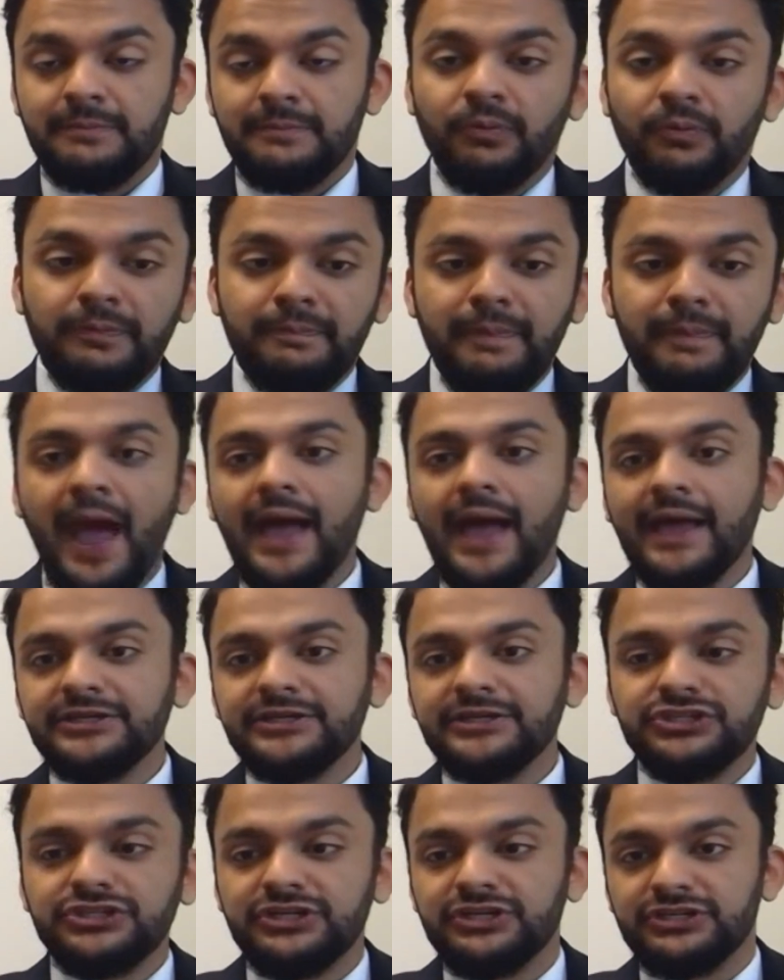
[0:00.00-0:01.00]
But we
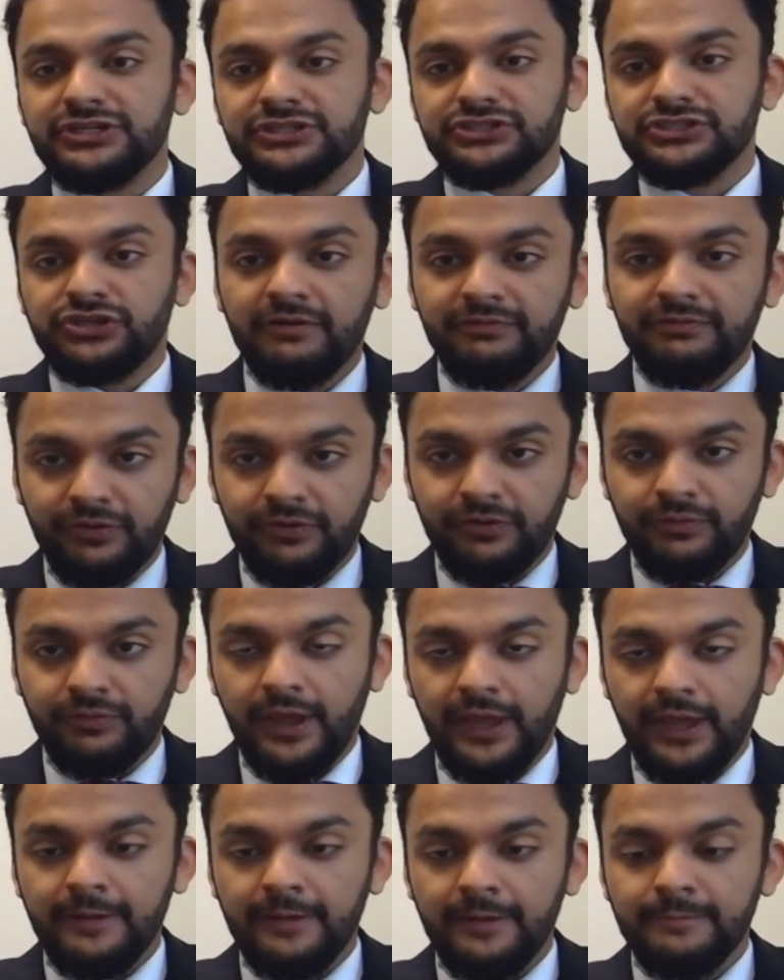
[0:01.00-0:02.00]
package it in a software
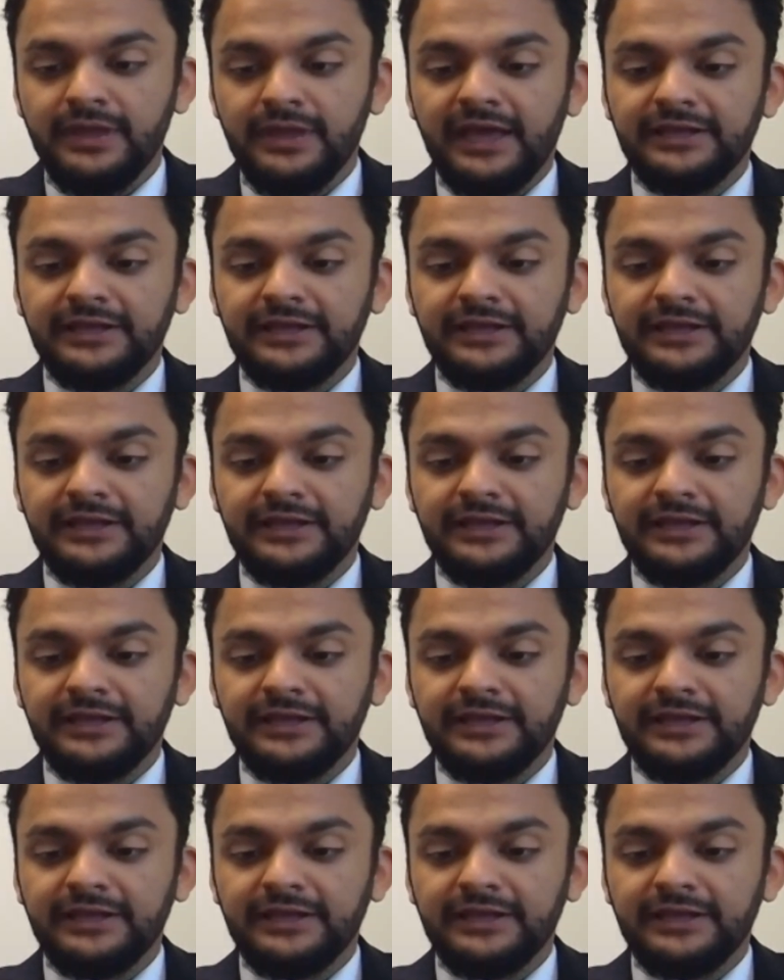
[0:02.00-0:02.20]
way.